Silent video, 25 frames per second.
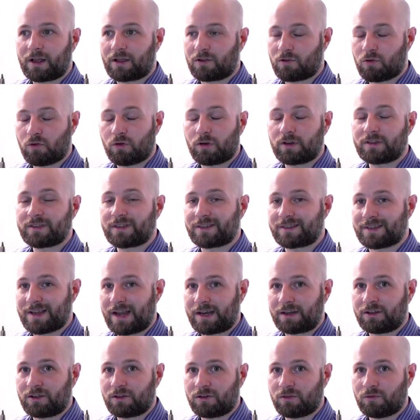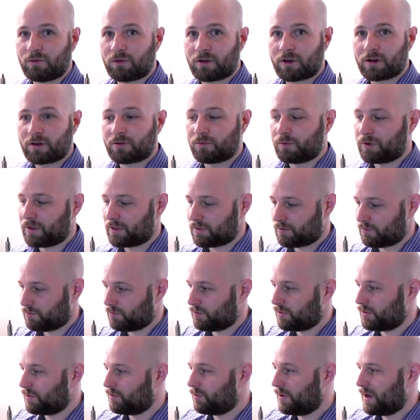quartz is not going to work
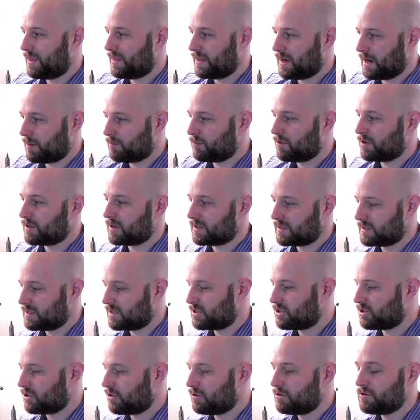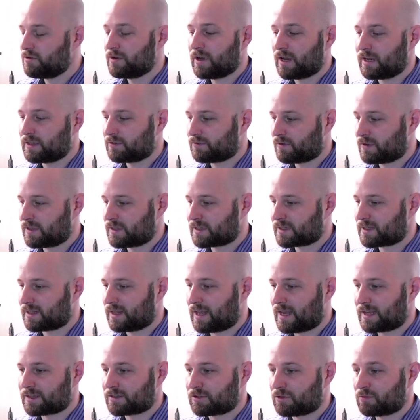with the way that I'm going to show you guys for this
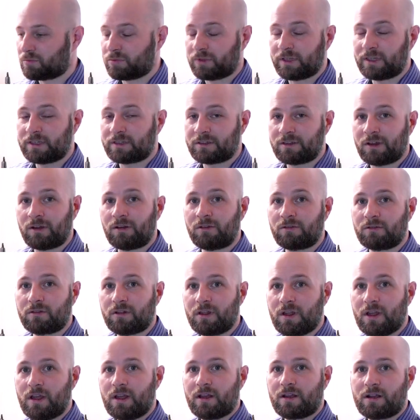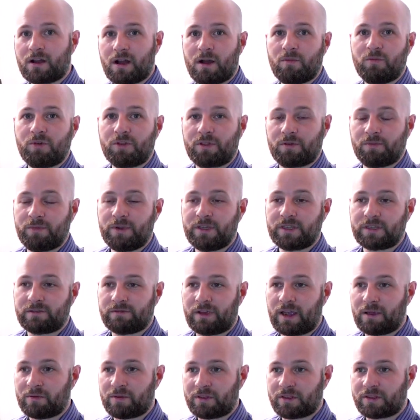class, so please don't come with a piece
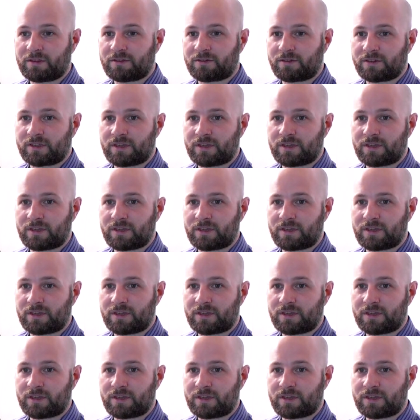of amethyst or